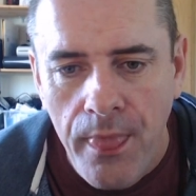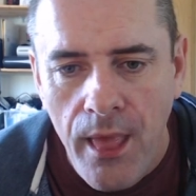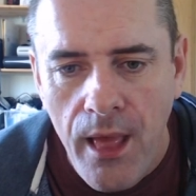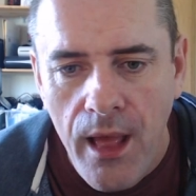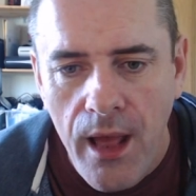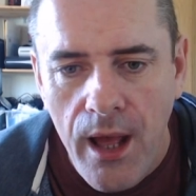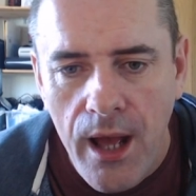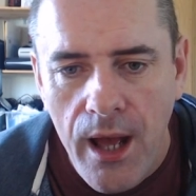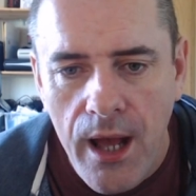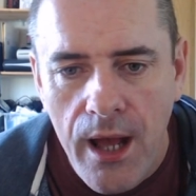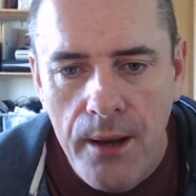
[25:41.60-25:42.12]

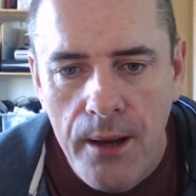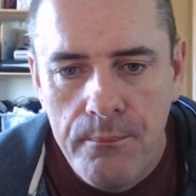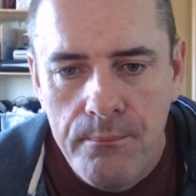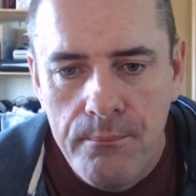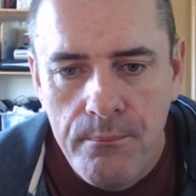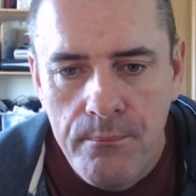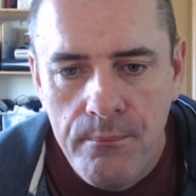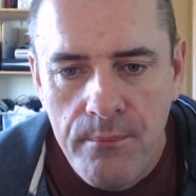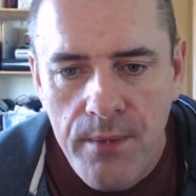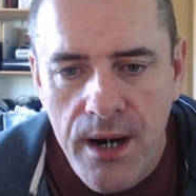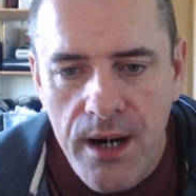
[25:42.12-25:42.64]

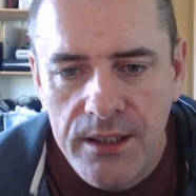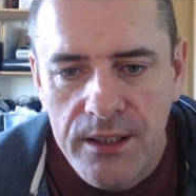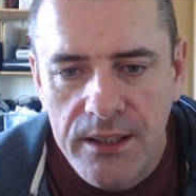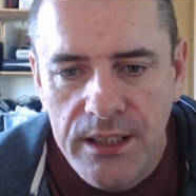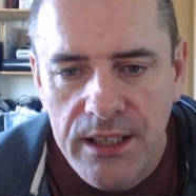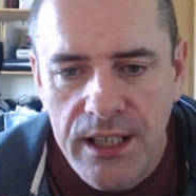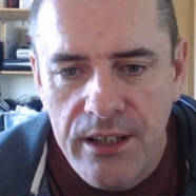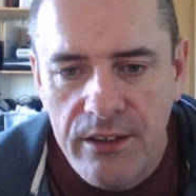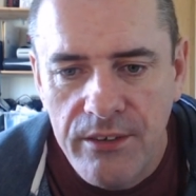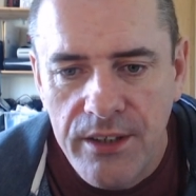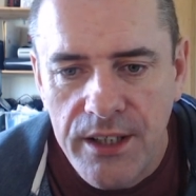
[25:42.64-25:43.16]
Martin
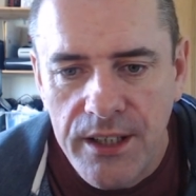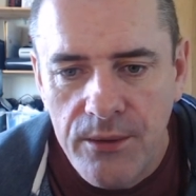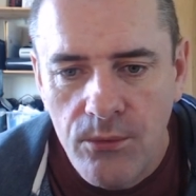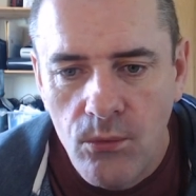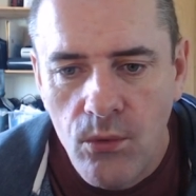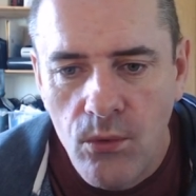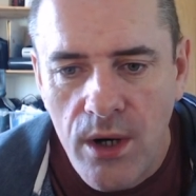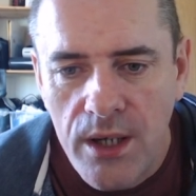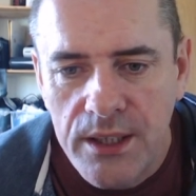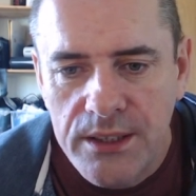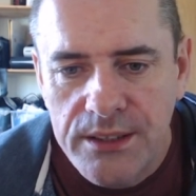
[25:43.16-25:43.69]
Cleary,
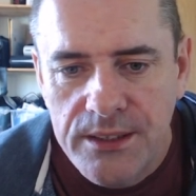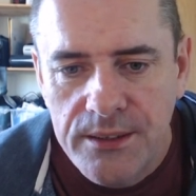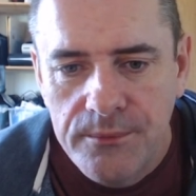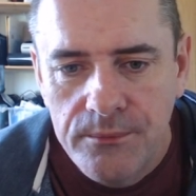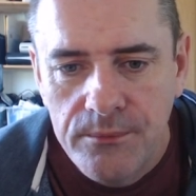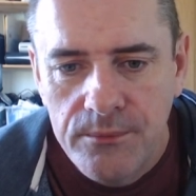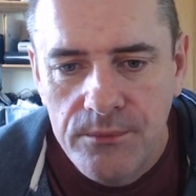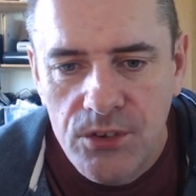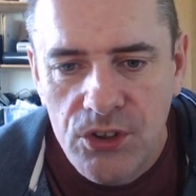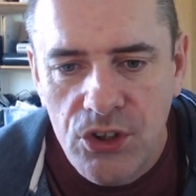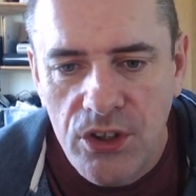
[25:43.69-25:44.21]
what?
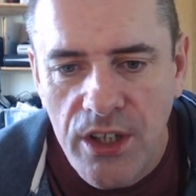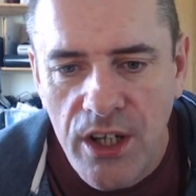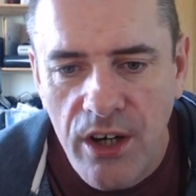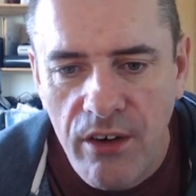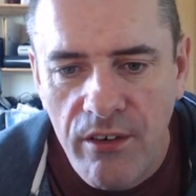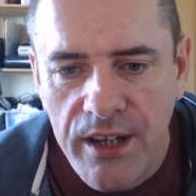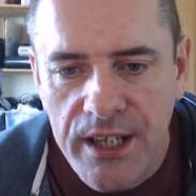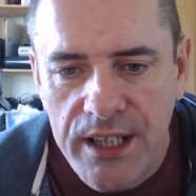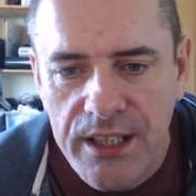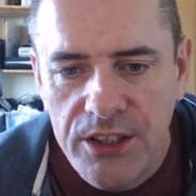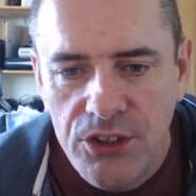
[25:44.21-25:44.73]
Sunday
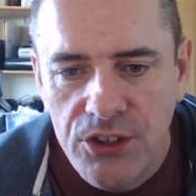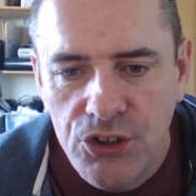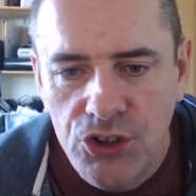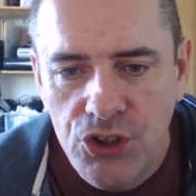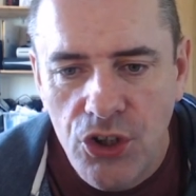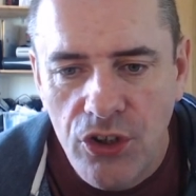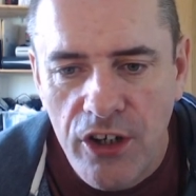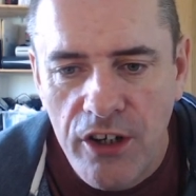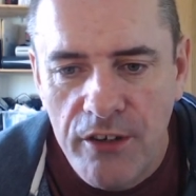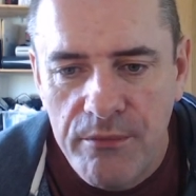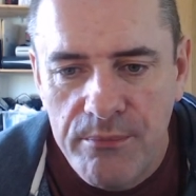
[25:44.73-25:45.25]
already?
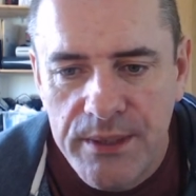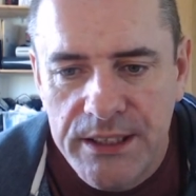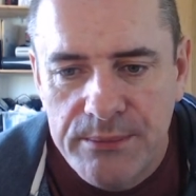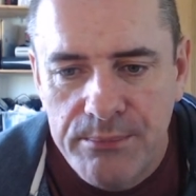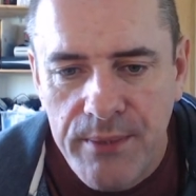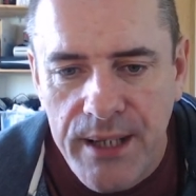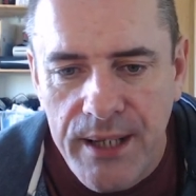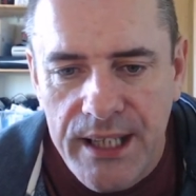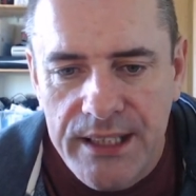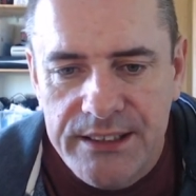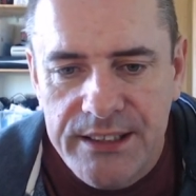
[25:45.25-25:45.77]
Sugar, I've missed
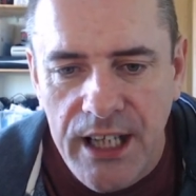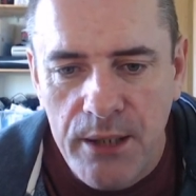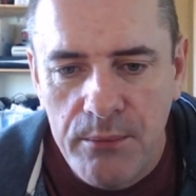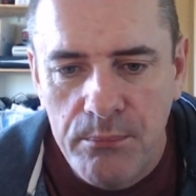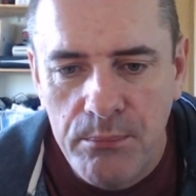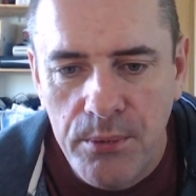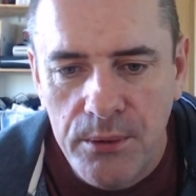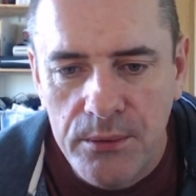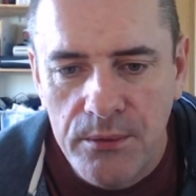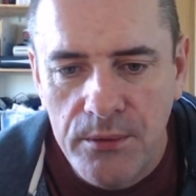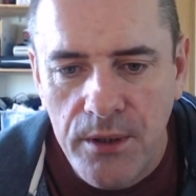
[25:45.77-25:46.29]
mass. I'm
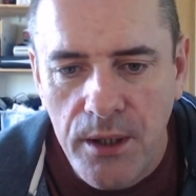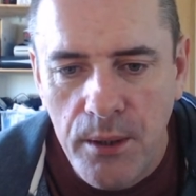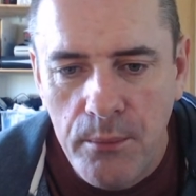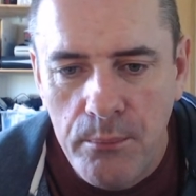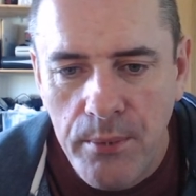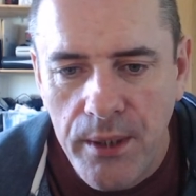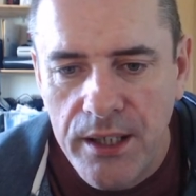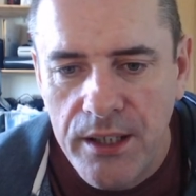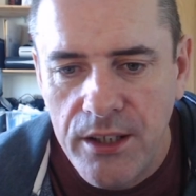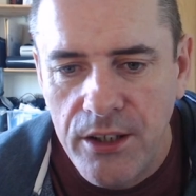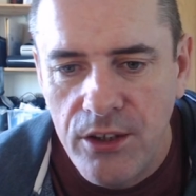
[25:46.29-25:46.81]

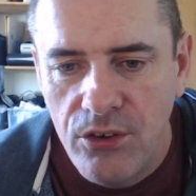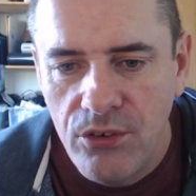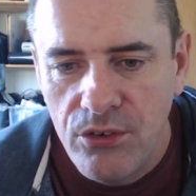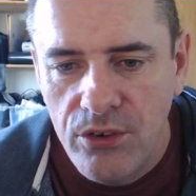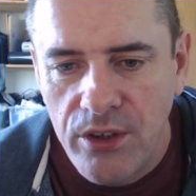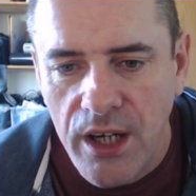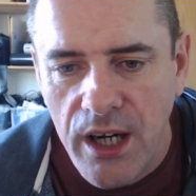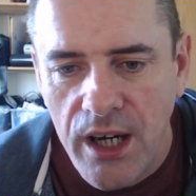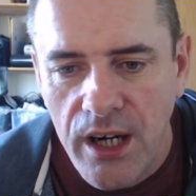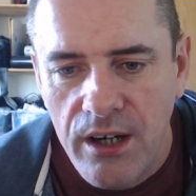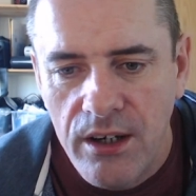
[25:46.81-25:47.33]
buying a new
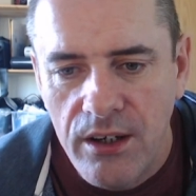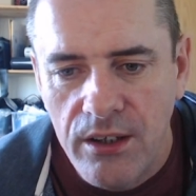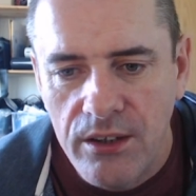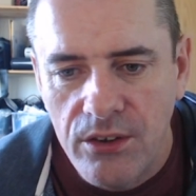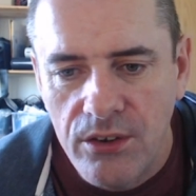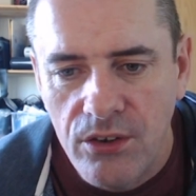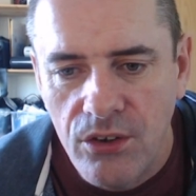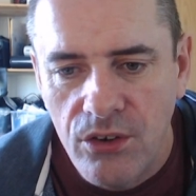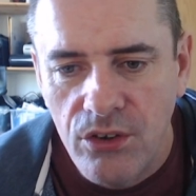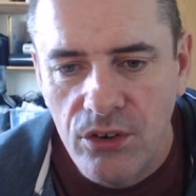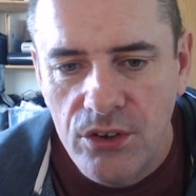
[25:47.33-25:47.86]
car on
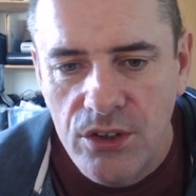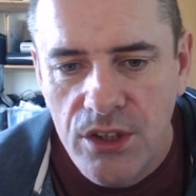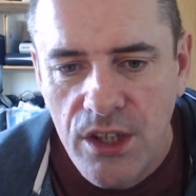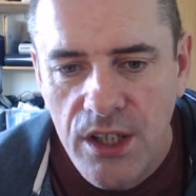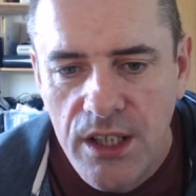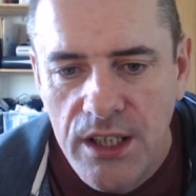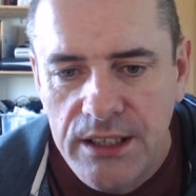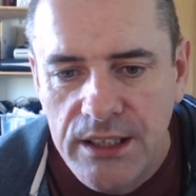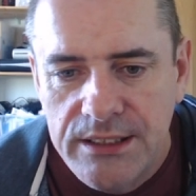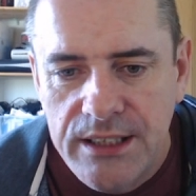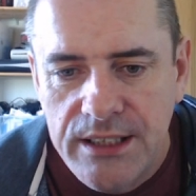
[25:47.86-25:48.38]
hold.
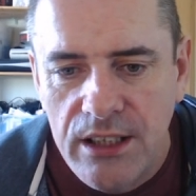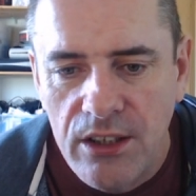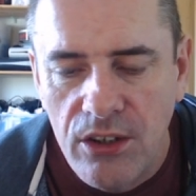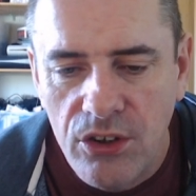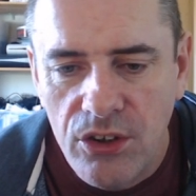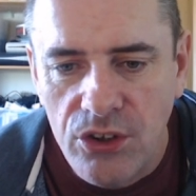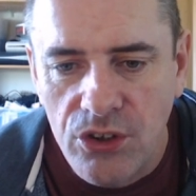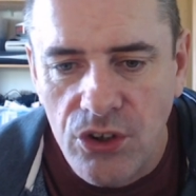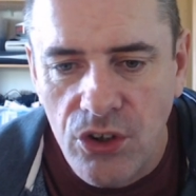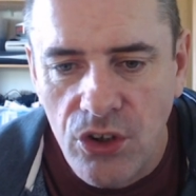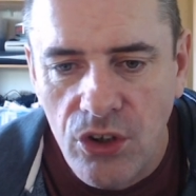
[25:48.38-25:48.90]
Still
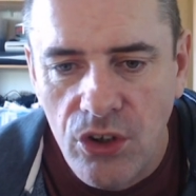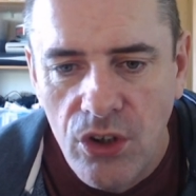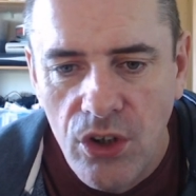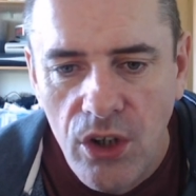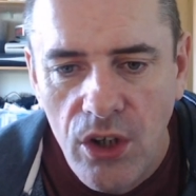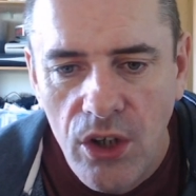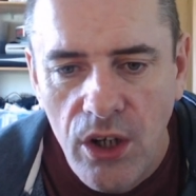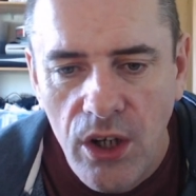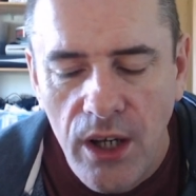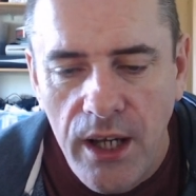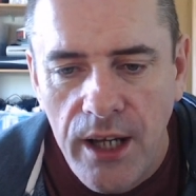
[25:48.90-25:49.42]
looking though.
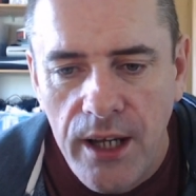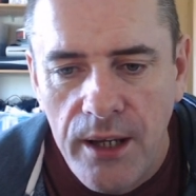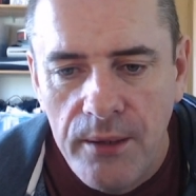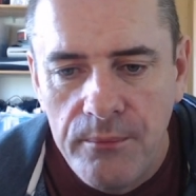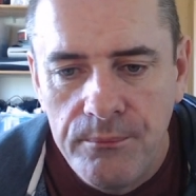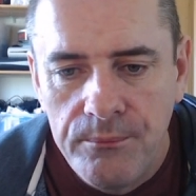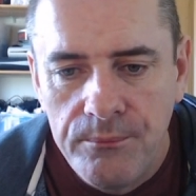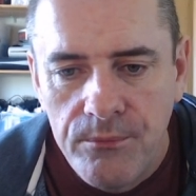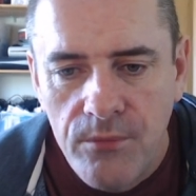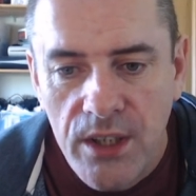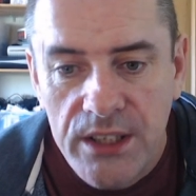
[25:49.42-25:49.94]

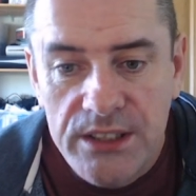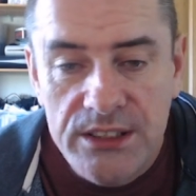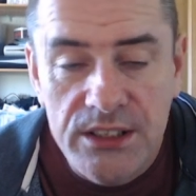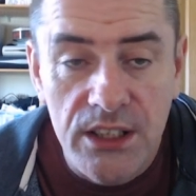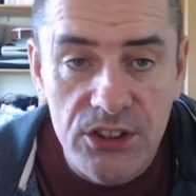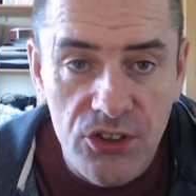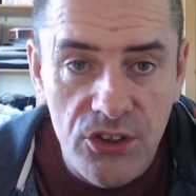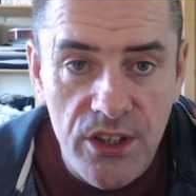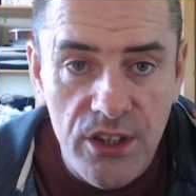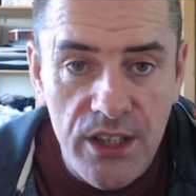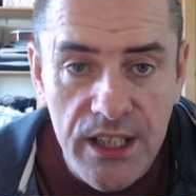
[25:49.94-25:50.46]
It's not
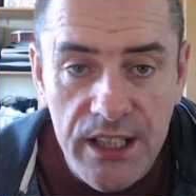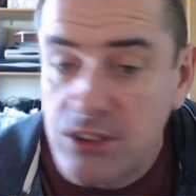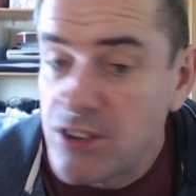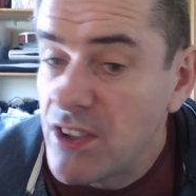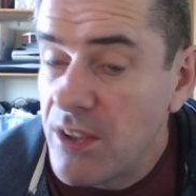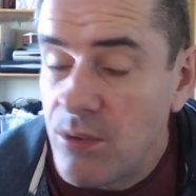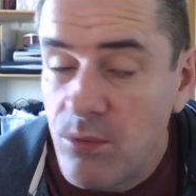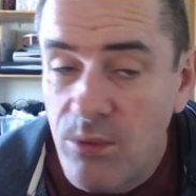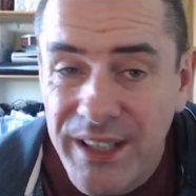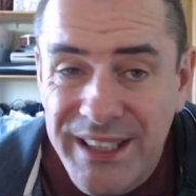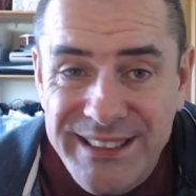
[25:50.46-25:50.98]
Sunday yet, it's only
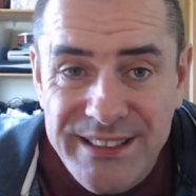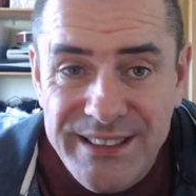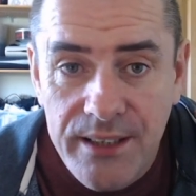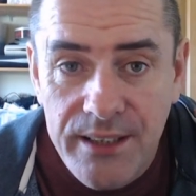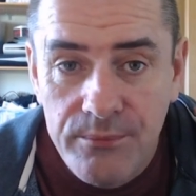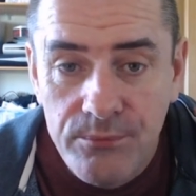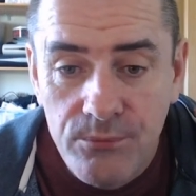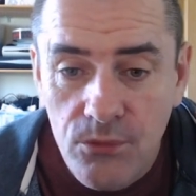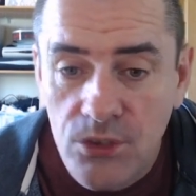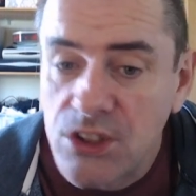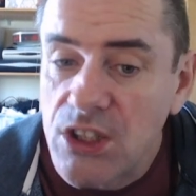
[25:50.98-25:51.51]
Wednesday.
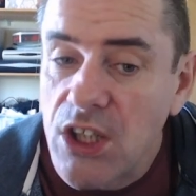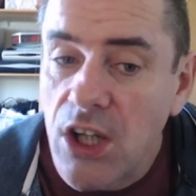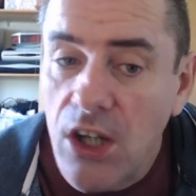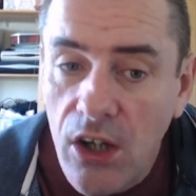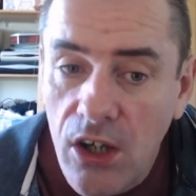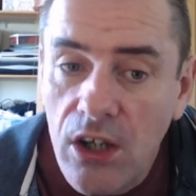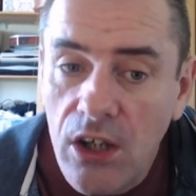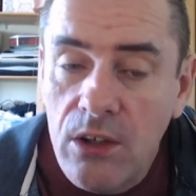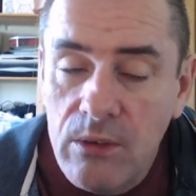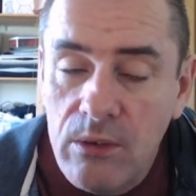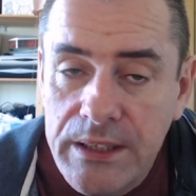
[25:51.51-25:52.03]
It's a
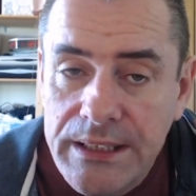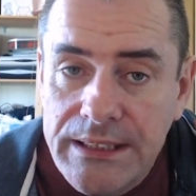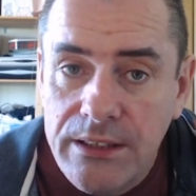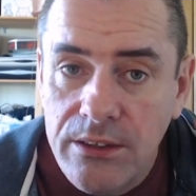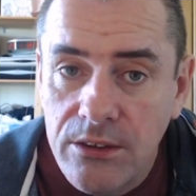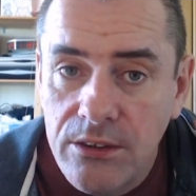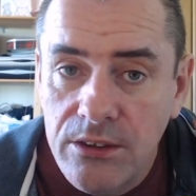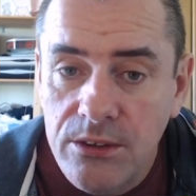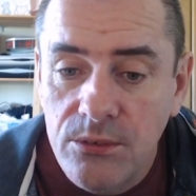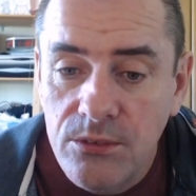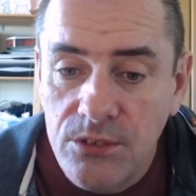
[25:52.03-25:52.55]
long way to go
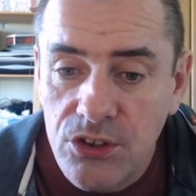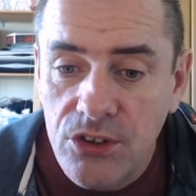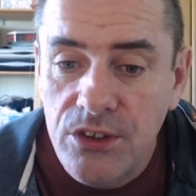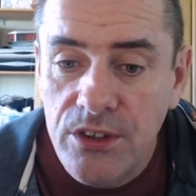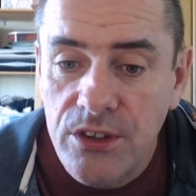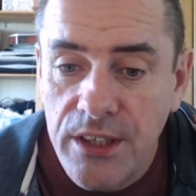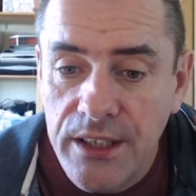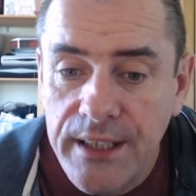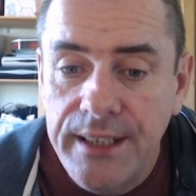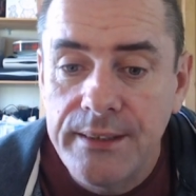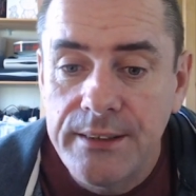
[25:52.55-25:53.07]
to
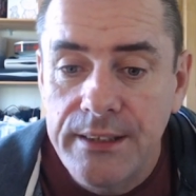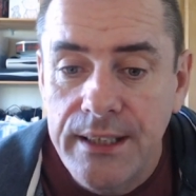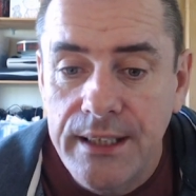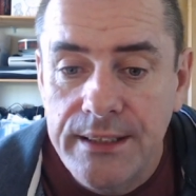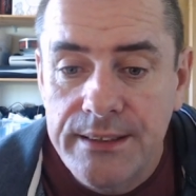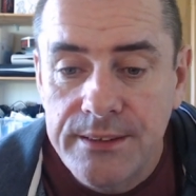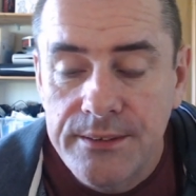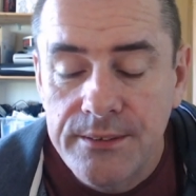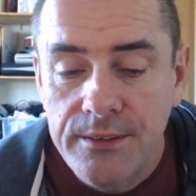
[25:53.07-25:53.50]
Sunday yet, lads.